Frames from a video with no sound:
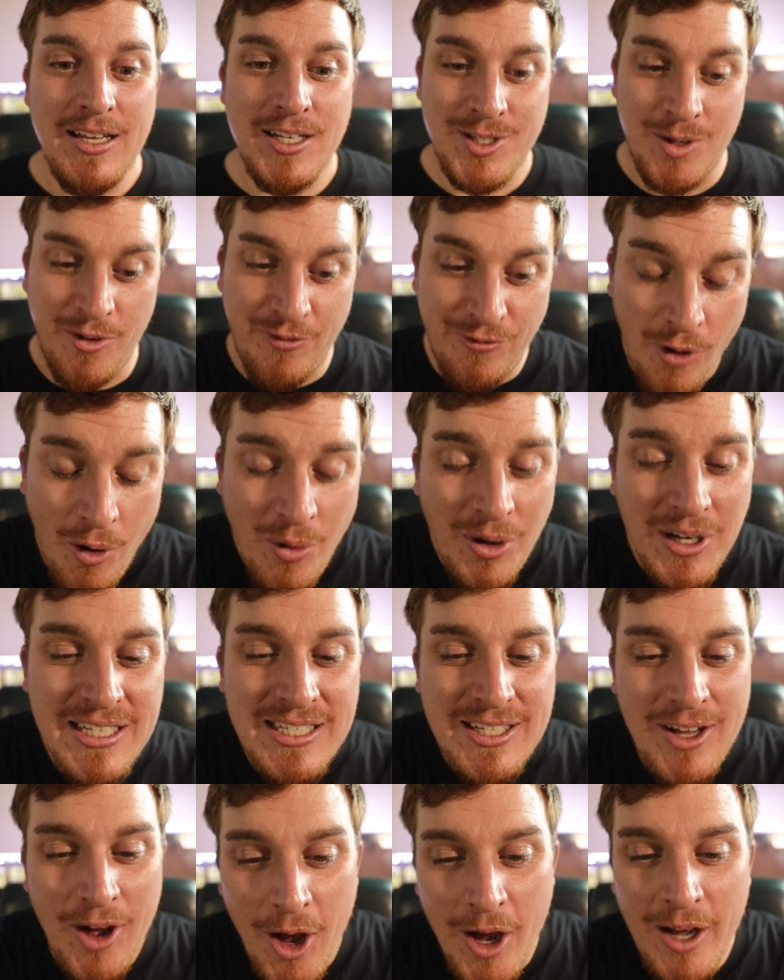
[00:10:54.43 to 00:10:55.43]
So
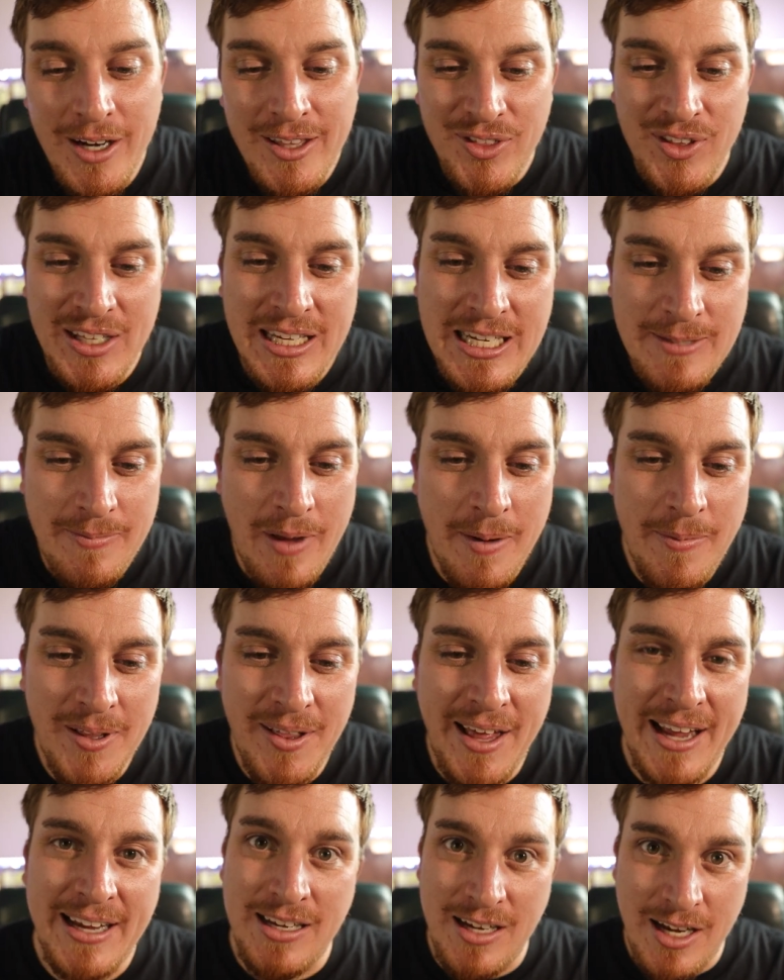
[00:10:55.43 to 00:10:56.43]
focus on things maybe
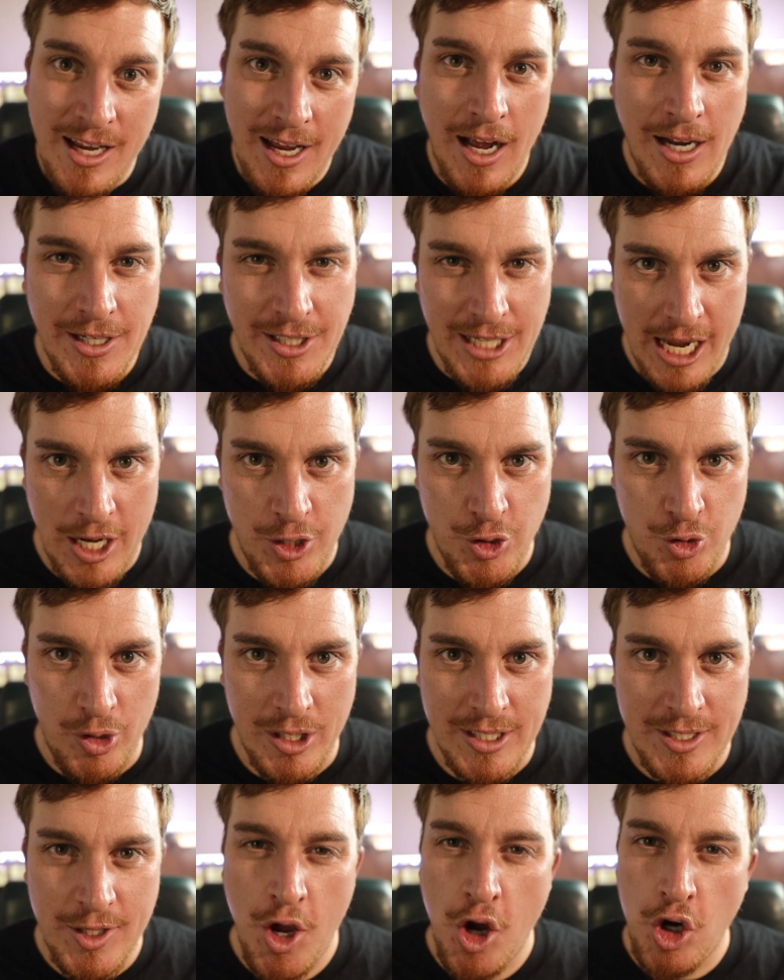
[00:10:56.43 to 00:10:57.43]
like neon
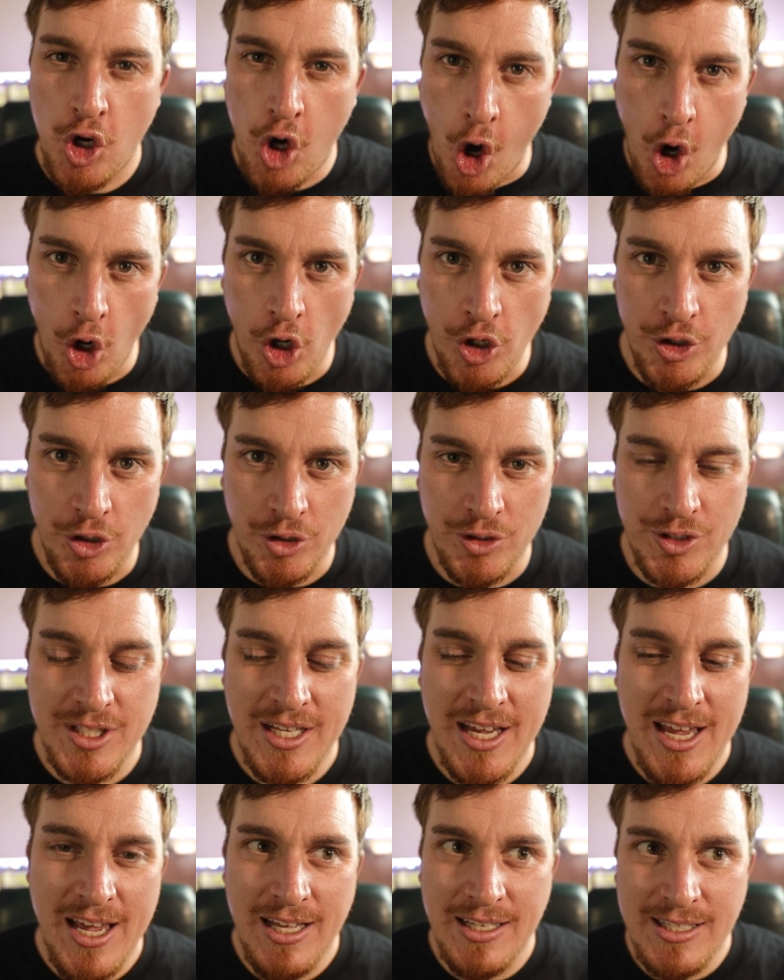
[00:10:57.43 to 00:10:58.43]
tetras,
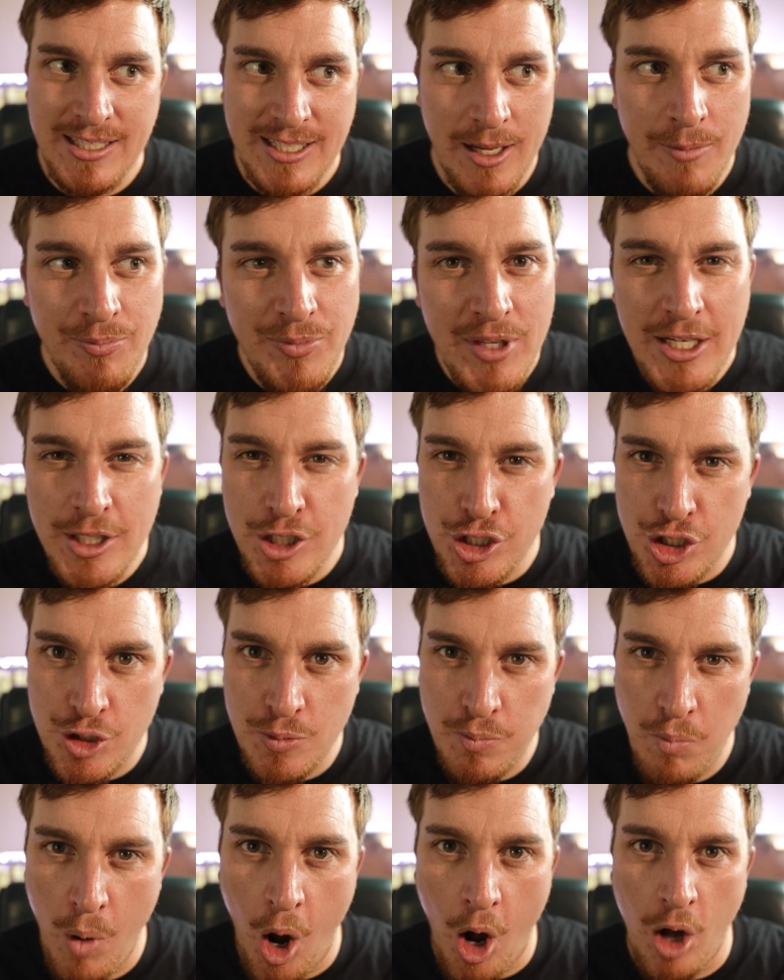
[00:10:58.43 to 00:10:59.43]
cardinals, something
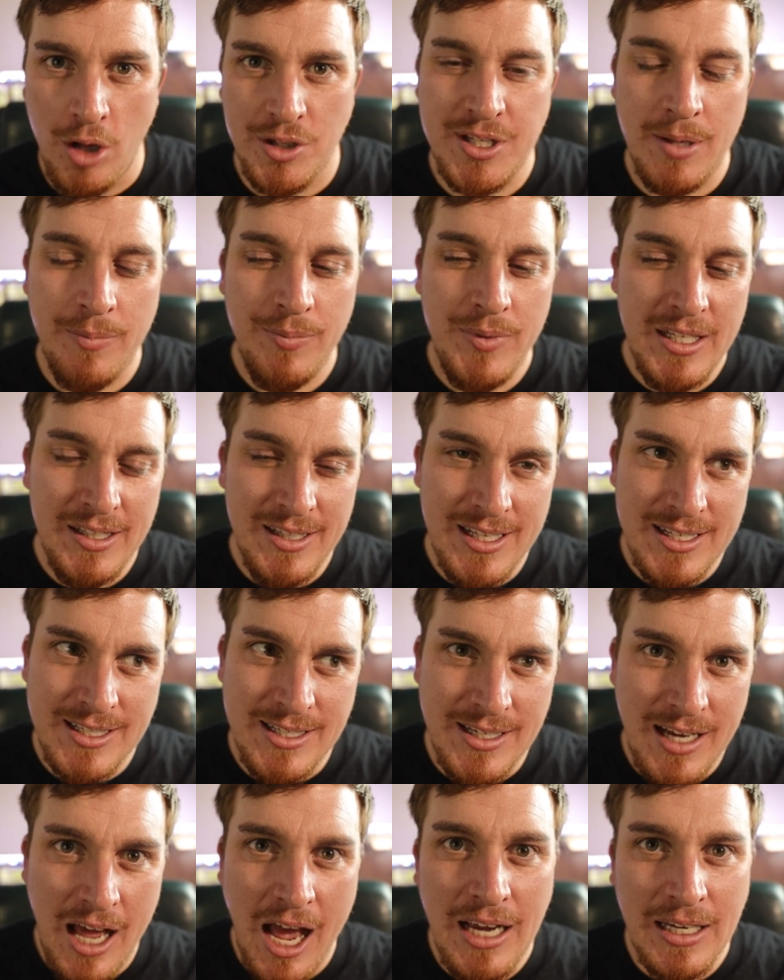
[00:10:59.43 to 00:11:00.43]
small, something
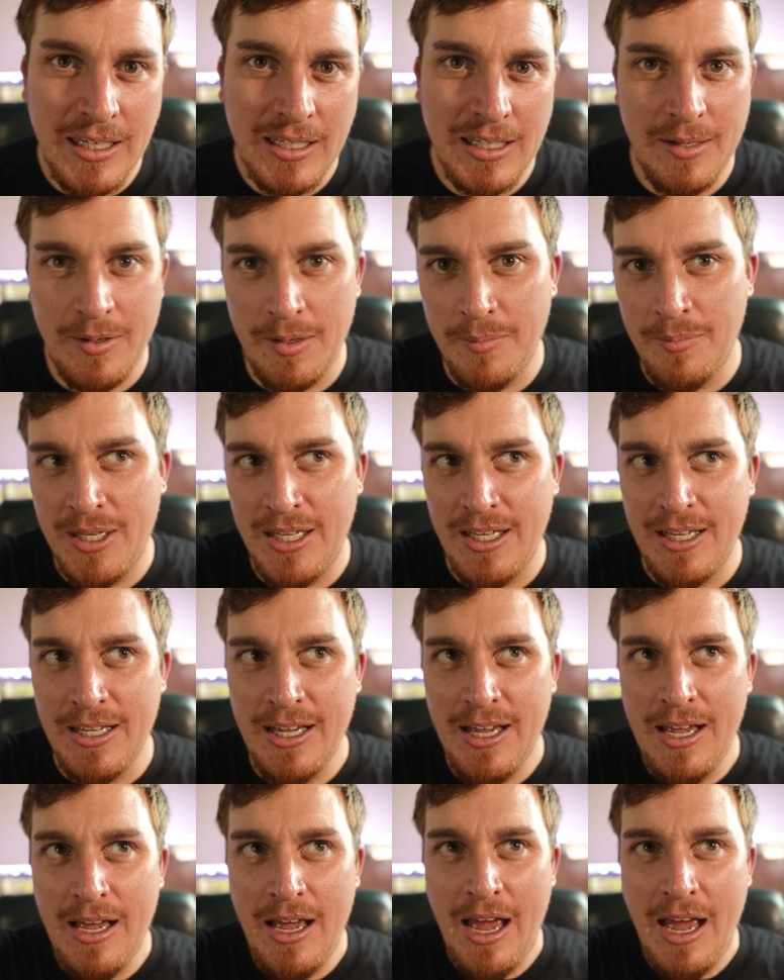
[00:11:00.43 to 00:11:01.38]
that's not going to be